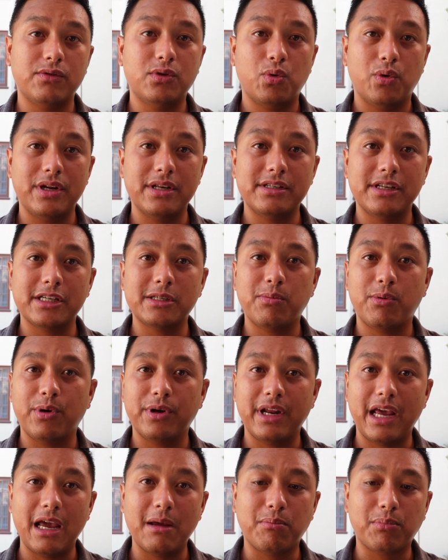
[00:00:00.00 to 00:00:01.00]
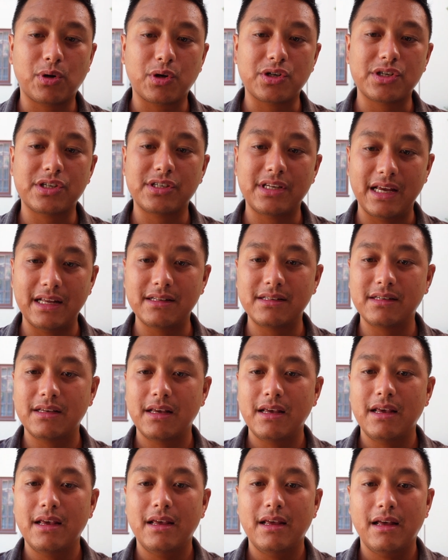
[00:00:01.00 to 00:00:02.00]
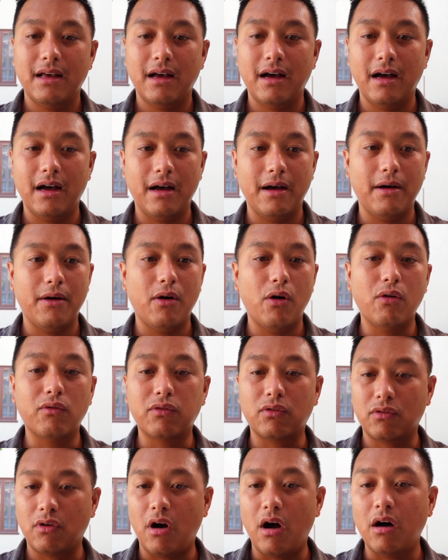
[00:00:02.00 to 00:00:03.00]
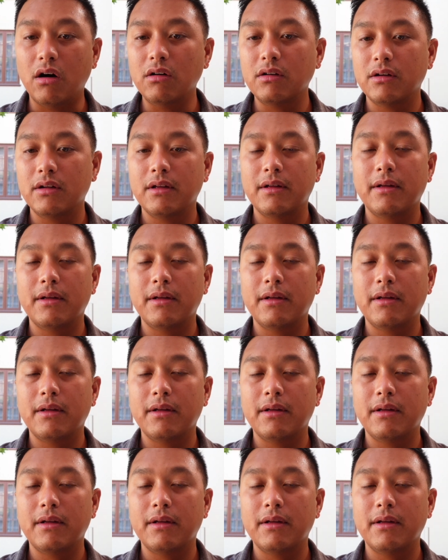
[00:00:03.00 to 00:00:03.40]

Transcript: 26.8% overall.